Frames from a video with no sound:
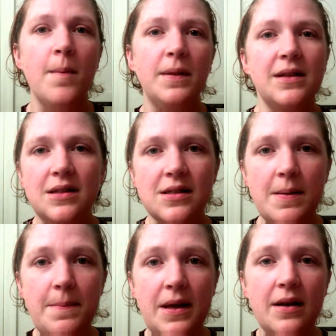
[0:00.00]
But that
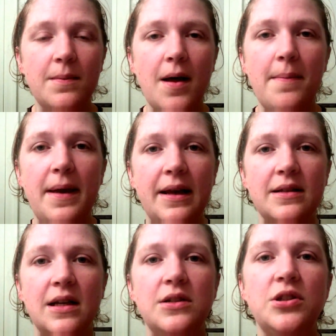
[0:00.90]
doesn't mean I'm not paying
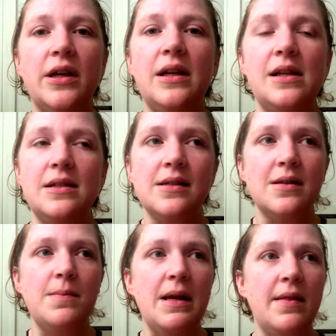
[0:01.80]
attention, and it
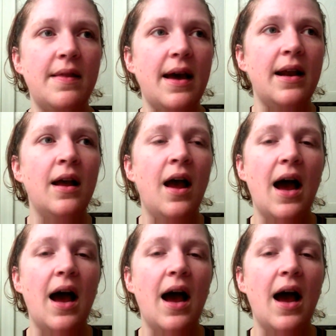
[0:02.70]
doesn't mean that